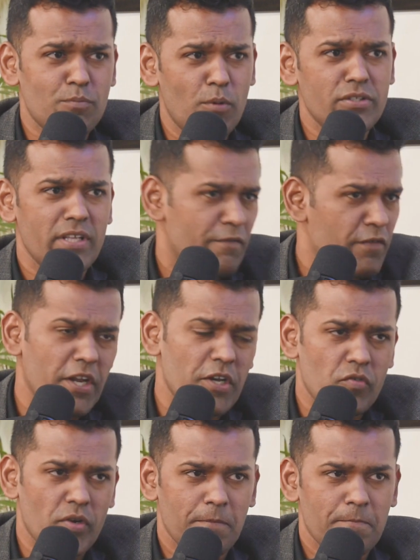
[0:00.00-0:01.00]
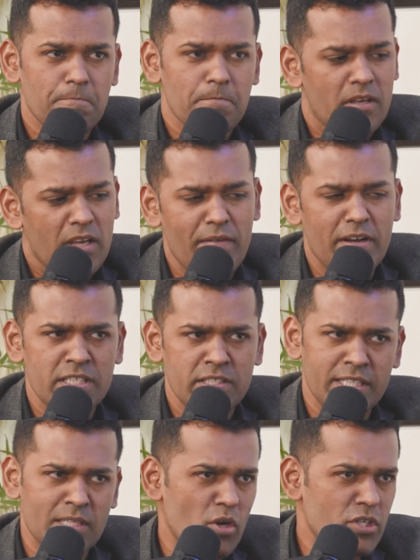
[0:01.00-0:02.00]
put there, free entry. He went
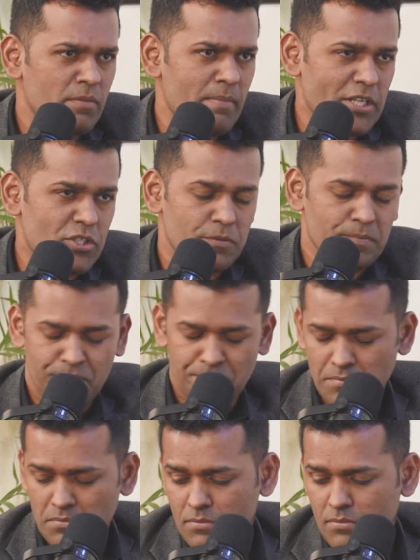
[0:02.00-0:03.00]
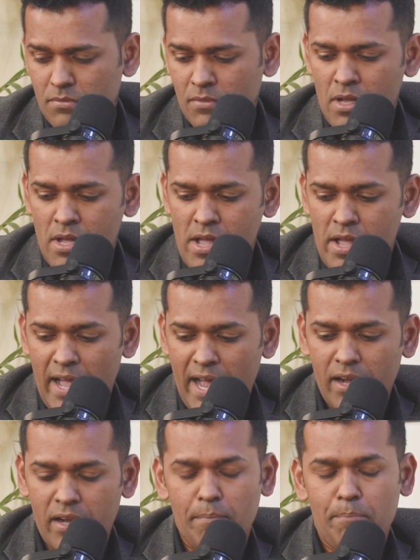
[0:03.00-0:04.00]
inside the boxing match.
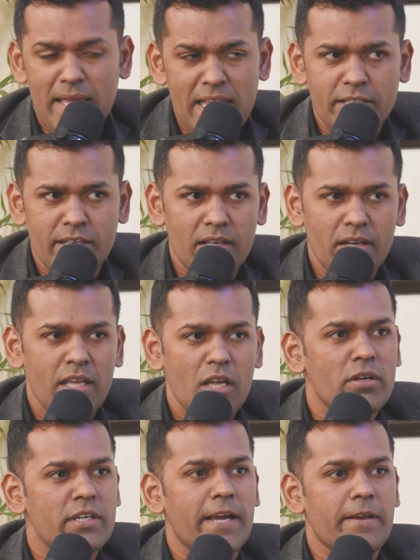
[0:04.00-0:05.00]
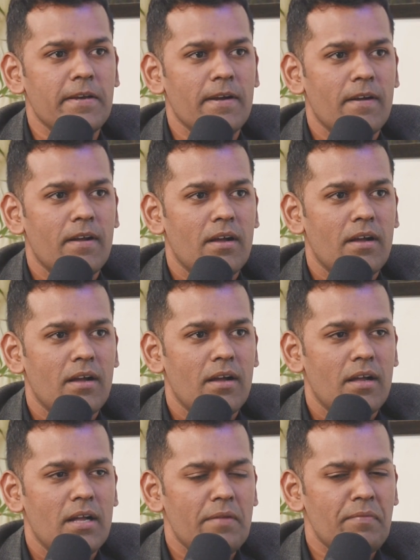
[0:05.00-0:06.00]
And being there, he got an idea
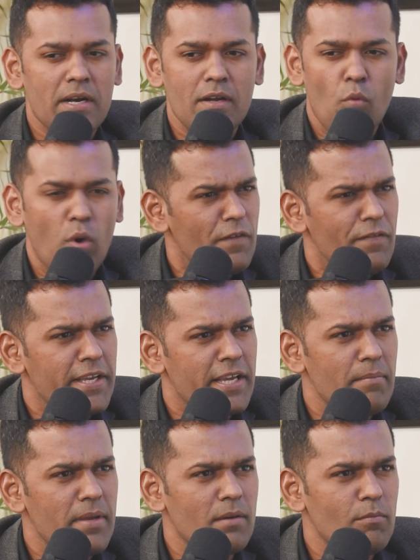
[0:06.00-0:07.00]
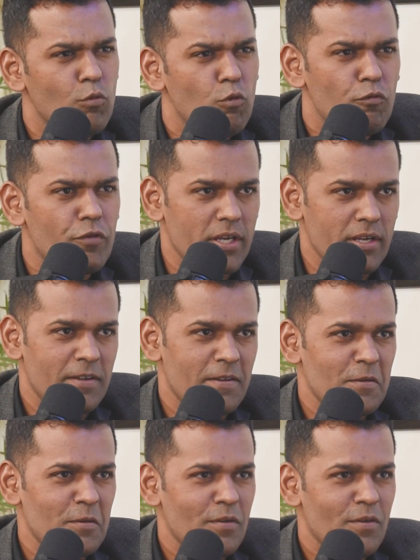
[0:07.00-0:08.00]
that what if I can make a movie
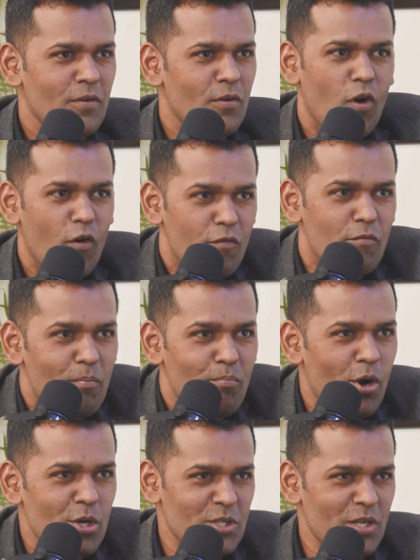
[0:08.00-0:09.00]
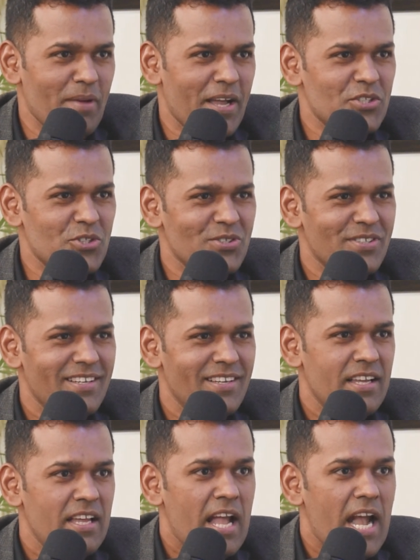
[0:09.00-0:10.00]
of a boxing match?
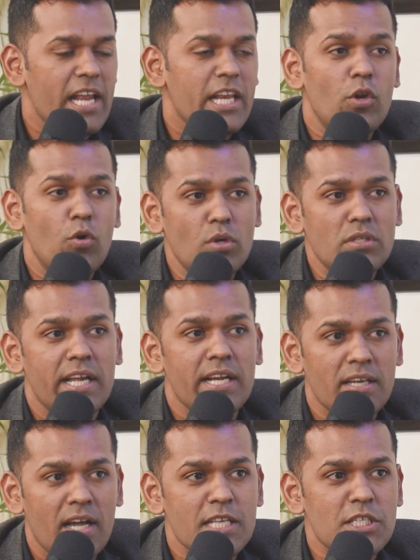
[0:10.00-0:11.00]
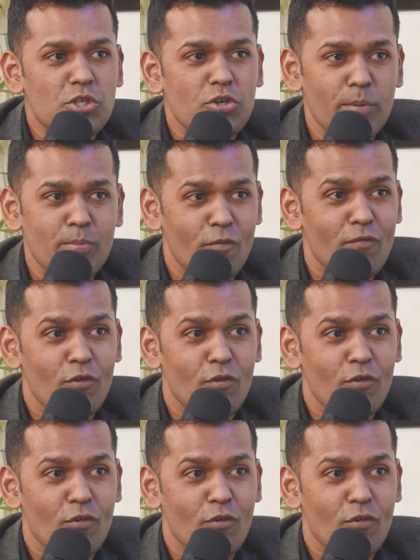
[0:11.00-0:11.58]
And he wrote the entire script of